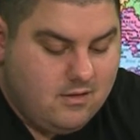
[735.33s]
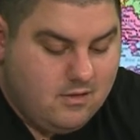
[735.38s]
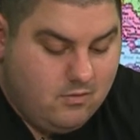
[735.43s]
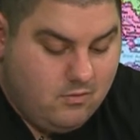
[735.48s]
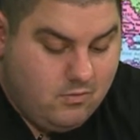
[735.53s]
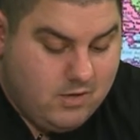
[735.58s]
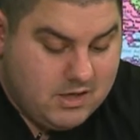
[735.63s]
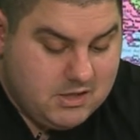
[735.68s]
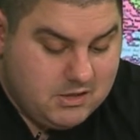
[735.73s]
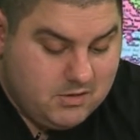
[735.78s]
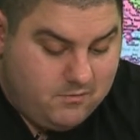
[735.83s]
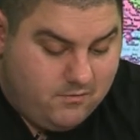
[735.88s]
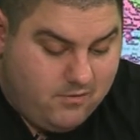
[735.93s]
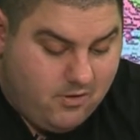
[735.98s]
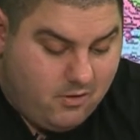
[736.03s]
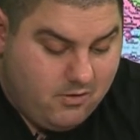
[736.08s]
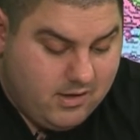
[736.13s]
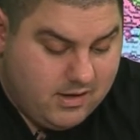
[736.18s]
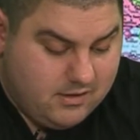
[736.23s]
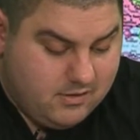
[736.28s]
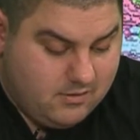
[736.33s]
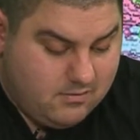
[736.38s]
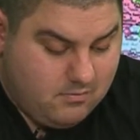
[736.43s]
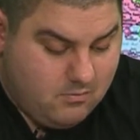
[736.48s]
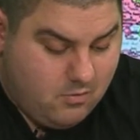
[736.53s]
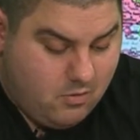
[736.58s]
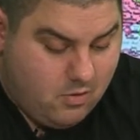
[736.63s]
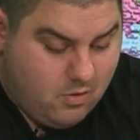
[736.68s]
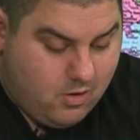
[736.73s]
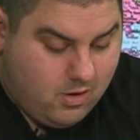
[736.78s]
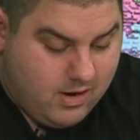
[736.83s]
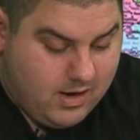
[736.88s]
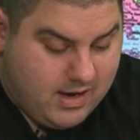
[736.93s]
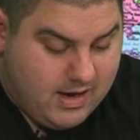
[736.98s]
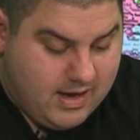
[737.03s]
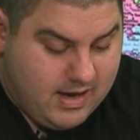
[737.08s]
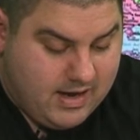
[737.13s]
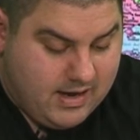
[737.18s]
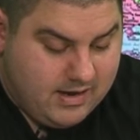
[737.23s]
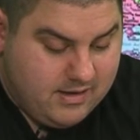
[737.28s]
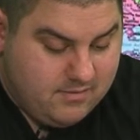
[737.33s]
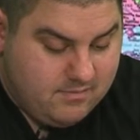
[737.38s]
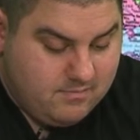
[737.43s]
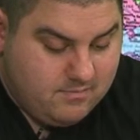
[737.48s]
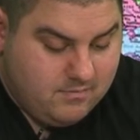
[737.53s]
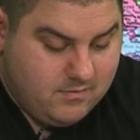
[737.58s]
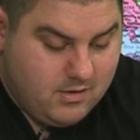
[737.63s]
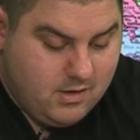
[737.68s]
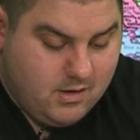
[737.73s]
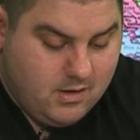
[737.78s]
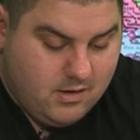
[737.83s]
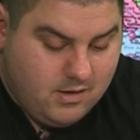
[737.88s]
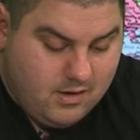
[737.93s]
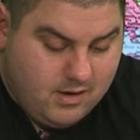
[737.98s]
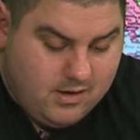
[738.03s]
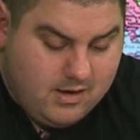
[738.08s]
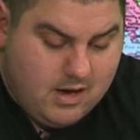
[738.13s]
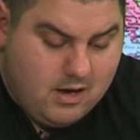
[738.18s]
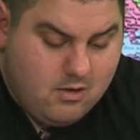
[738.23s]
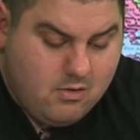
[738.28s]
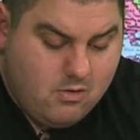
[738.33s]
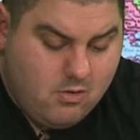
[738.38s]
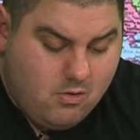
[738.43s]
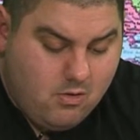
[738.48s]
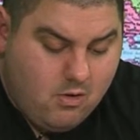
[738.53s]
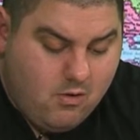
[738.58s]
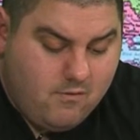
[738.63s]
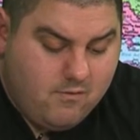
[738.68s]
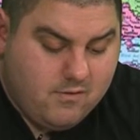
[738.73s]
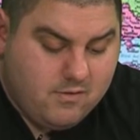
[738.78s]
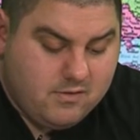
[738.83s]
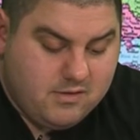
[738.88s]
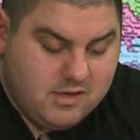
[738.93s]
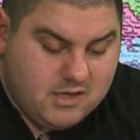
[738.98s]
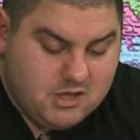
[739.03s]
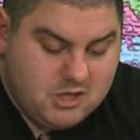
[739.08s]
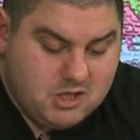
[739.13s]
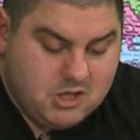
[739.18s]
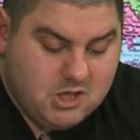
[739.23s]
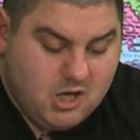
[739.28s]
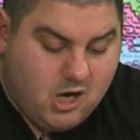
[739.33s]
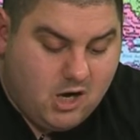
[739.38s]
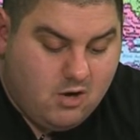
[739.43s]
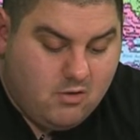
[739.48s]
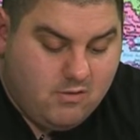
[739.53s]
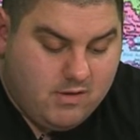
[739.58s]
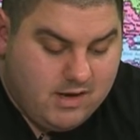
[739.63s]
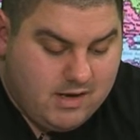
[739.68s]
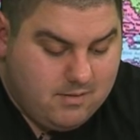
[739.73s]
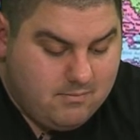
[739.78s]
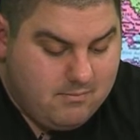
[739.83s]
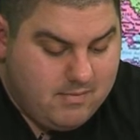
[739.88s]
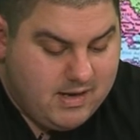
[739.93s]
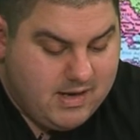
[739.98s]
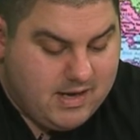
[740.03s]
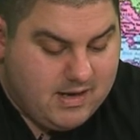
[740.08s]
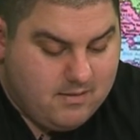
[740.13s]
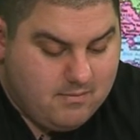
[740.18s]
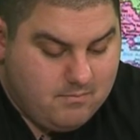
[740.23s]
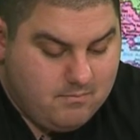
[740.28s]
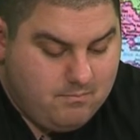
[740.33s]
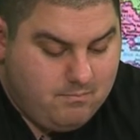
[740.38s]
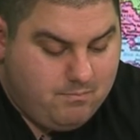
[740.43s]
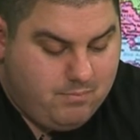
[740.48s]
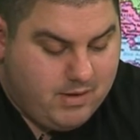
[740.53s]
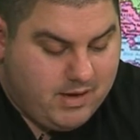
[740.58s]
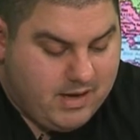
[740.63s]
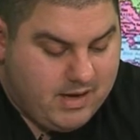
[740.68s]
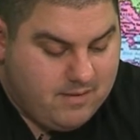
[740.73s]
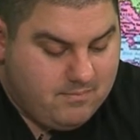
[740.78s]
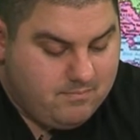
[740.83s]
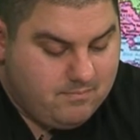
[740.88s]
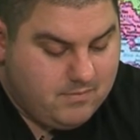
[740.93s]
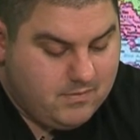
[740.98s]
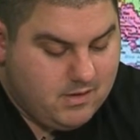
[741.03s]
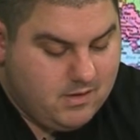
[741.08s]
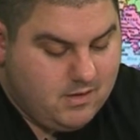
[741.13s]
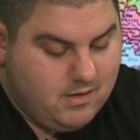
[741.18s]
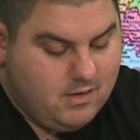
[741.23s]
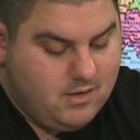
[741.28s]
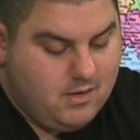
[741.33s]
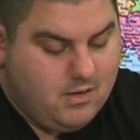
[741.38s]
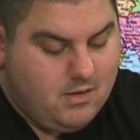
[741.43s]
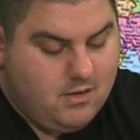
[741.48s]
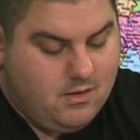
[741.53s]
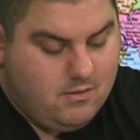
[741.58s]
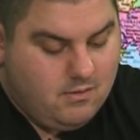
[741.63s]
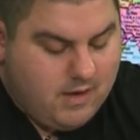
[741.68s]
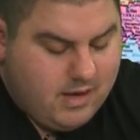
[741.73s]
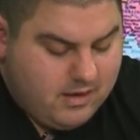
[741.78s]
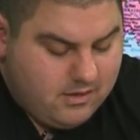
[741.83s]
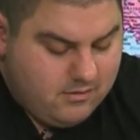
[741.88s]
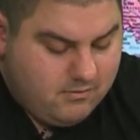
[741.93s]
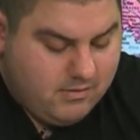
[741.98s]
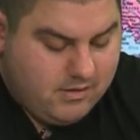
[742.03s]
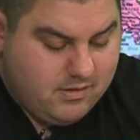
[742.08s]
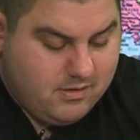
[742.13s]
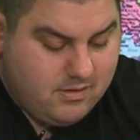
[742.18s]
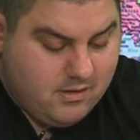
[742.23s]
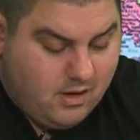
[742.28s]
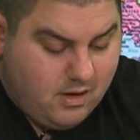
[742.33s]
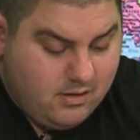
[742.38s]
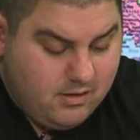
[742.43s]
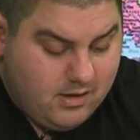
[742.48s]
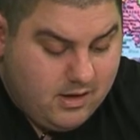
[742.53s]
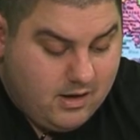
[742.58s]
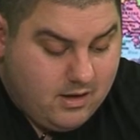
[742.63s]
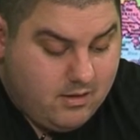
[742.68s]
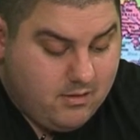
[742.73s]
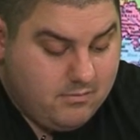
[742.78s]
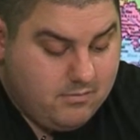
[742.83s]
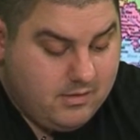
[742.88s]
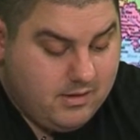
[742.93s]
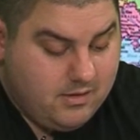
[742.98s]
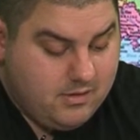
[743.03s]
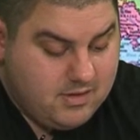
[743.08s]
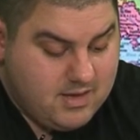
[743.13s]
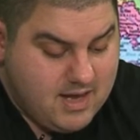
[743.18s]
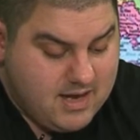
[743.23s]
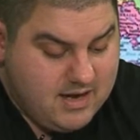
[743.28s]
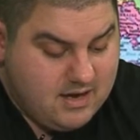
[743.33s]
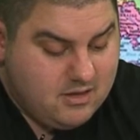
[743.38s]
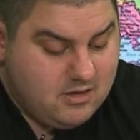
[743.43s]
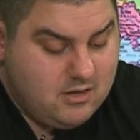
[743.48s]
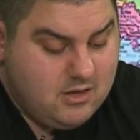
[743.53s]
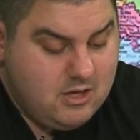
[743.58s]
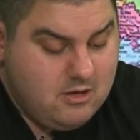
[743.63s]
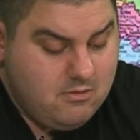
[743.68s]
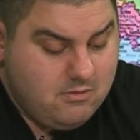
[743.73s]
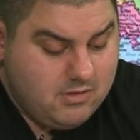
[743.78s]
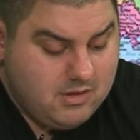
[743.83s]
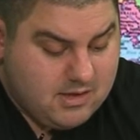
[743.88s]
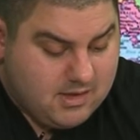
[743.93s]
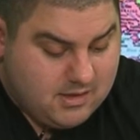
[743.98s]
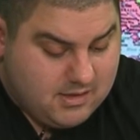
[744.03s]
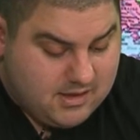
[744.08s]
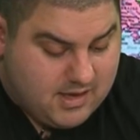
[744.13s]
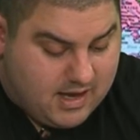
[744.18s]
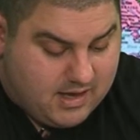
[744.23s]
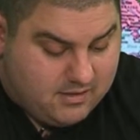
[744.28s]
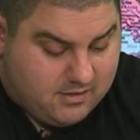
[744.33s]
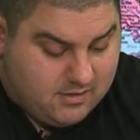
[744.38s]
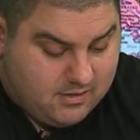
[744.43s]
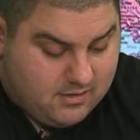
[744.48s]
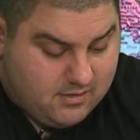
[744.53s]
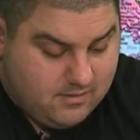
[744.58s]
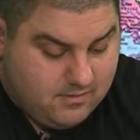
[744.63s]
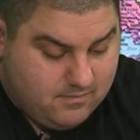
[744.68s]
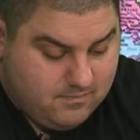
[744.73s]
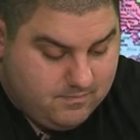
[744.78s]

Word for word: which focused more on, and I'll go over this show in a minute, but as a result of the Sonic 2 success,